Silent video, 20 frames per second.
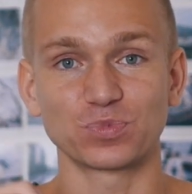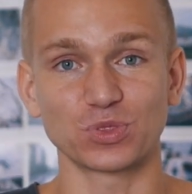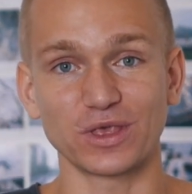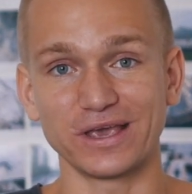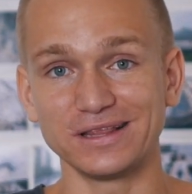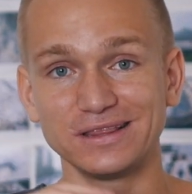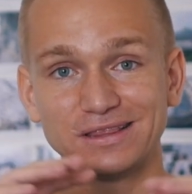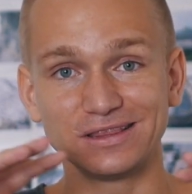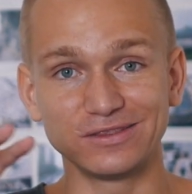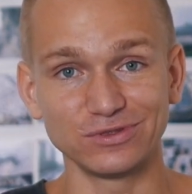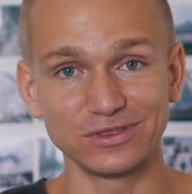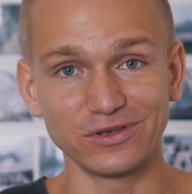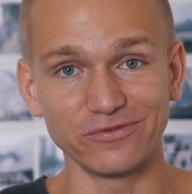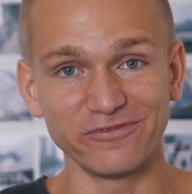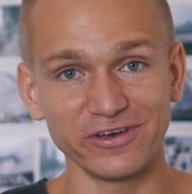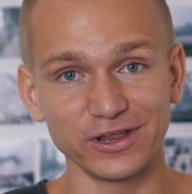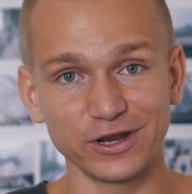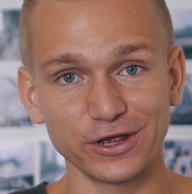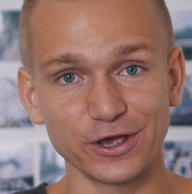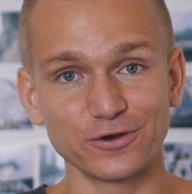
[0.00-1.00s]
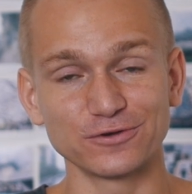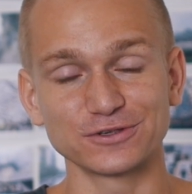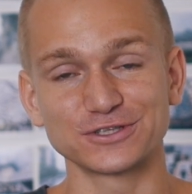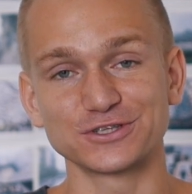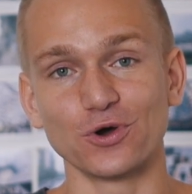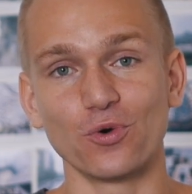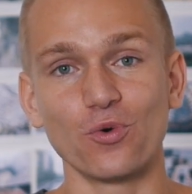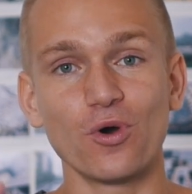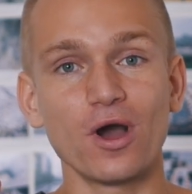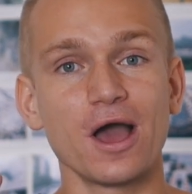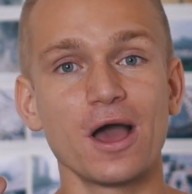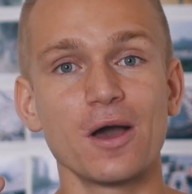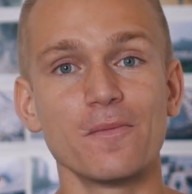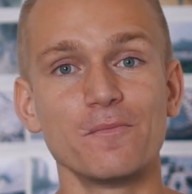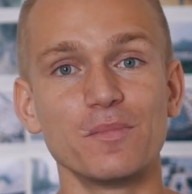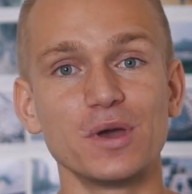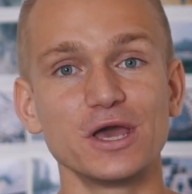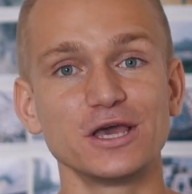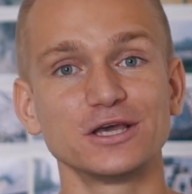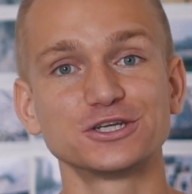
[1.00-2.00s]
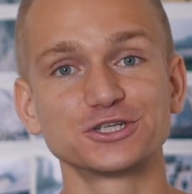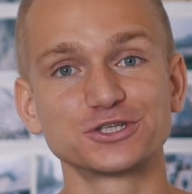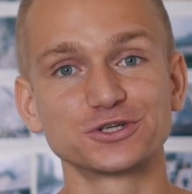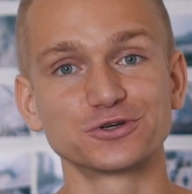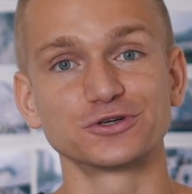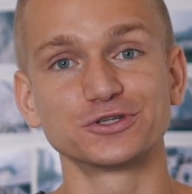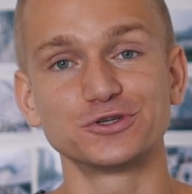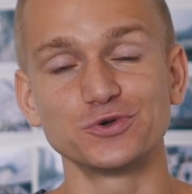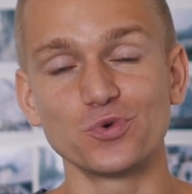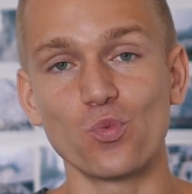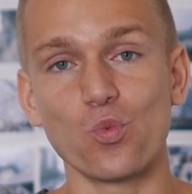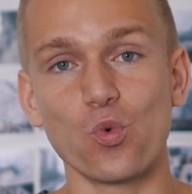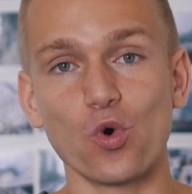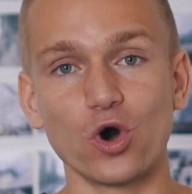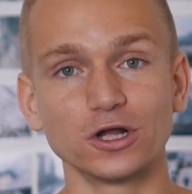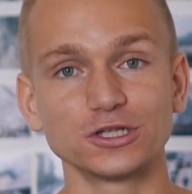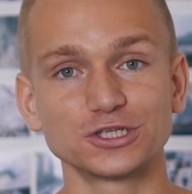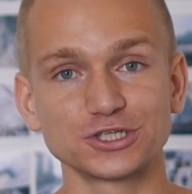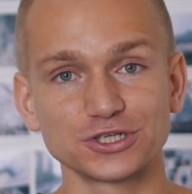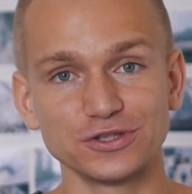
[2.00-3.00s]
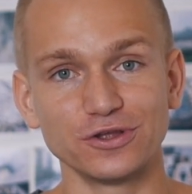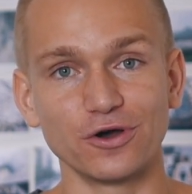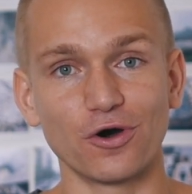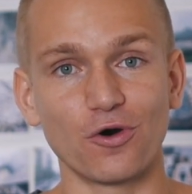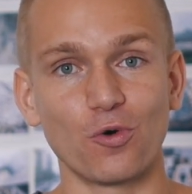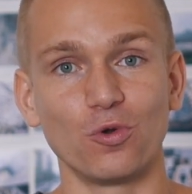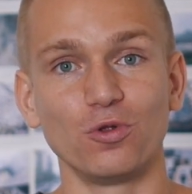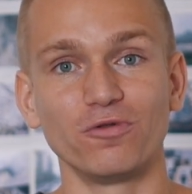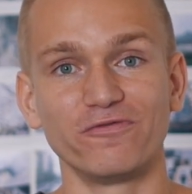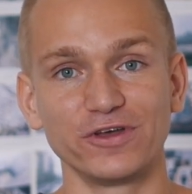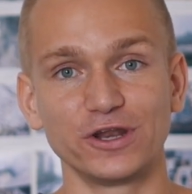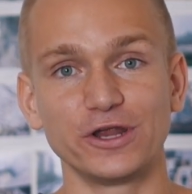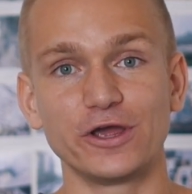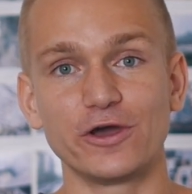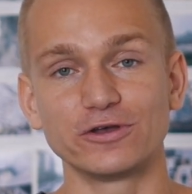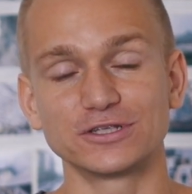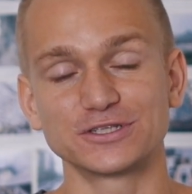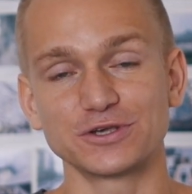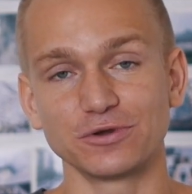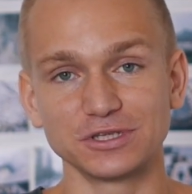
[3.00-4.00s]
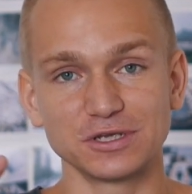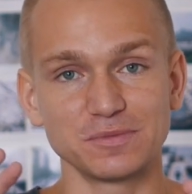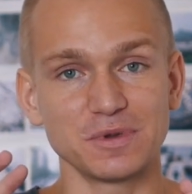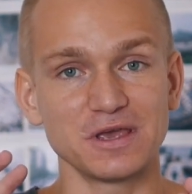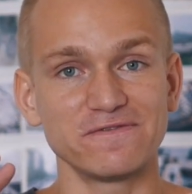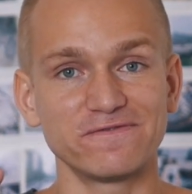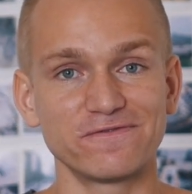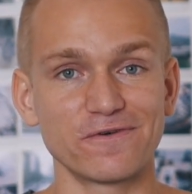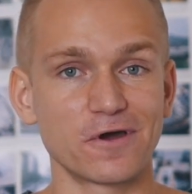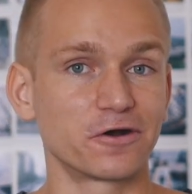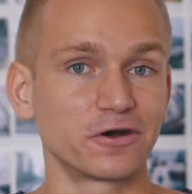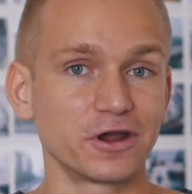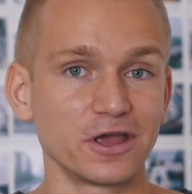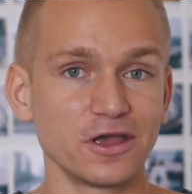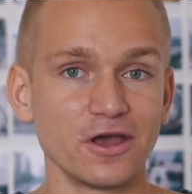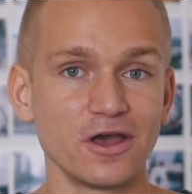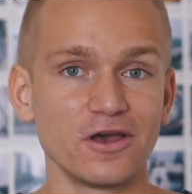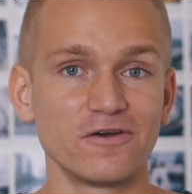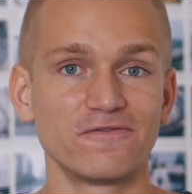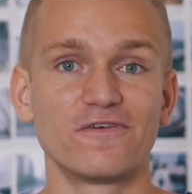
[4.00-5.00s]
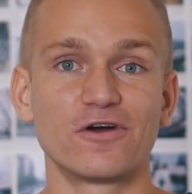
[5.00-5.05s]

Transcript: in the video, so make sure to watch the whole video. It's going to be very